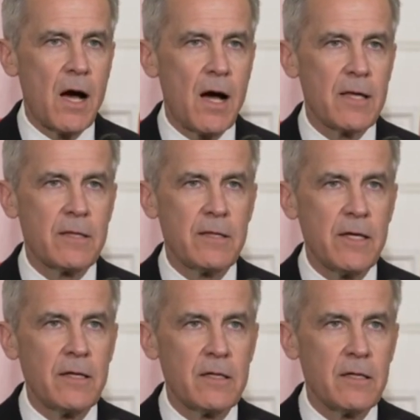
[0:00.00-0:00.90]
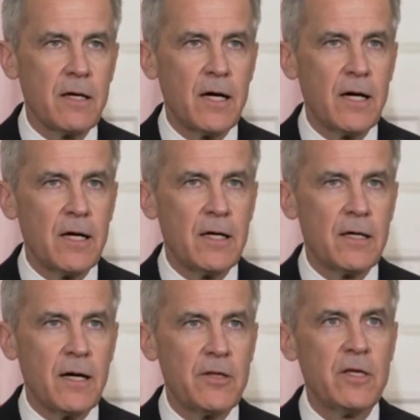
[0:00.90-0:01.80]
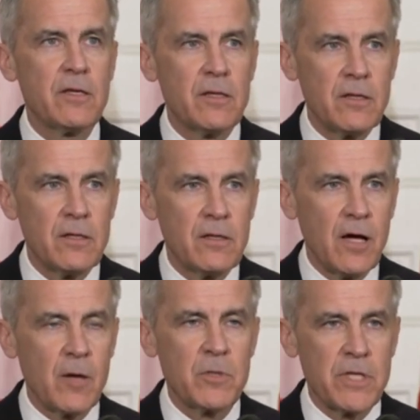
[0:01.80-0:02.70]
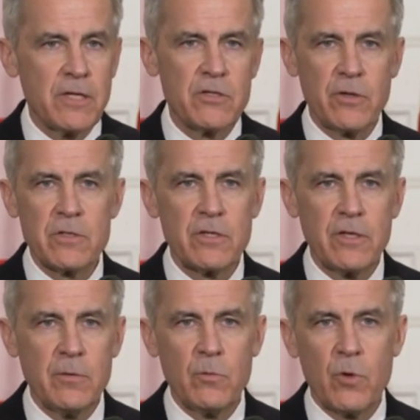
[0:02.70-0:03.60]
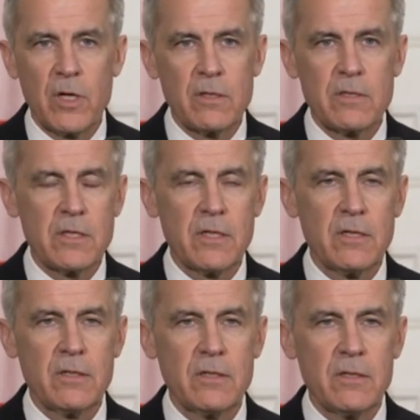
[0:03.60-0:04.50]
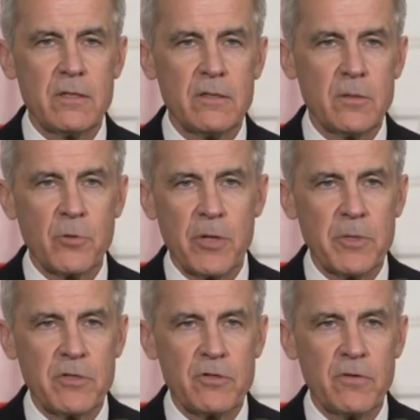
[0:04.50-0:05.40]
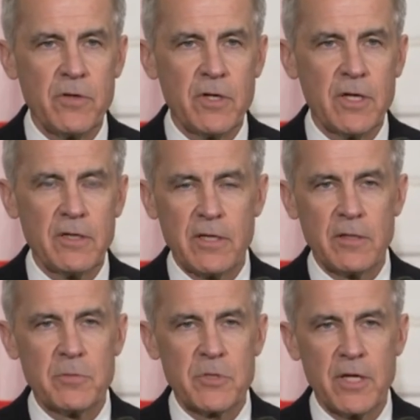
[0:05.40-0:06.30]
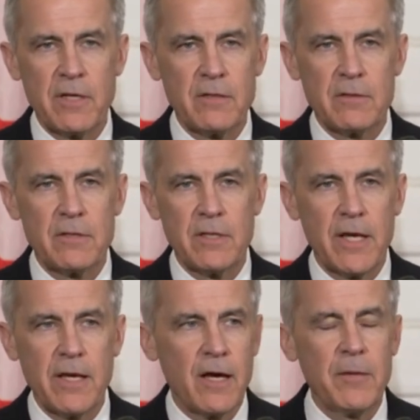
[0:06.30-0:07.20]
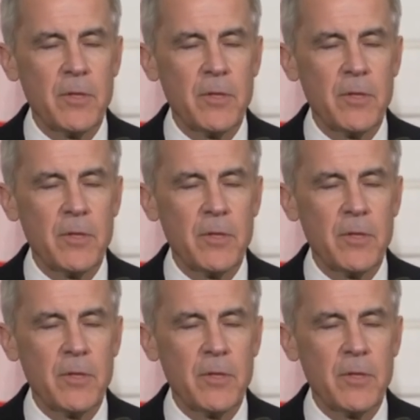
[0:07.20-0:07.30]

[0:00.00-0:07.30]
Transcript: I think I would take seriously what the Prime Minister of the United Kingdom said today.